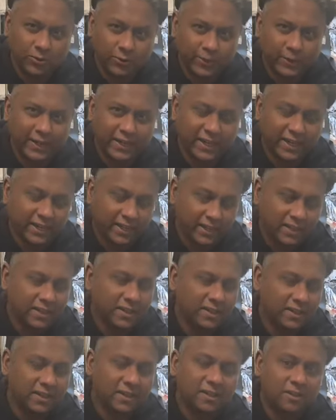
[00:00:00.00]
quicker
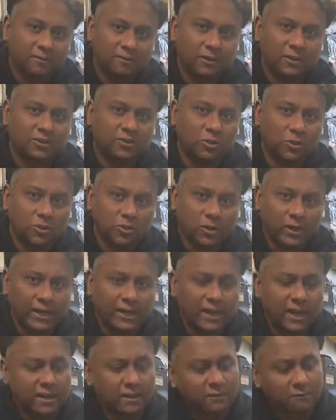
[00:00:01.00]
what's going
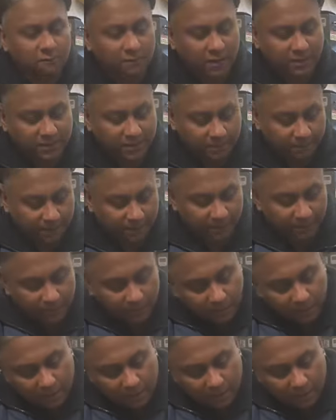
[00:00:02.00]
on and what's happened.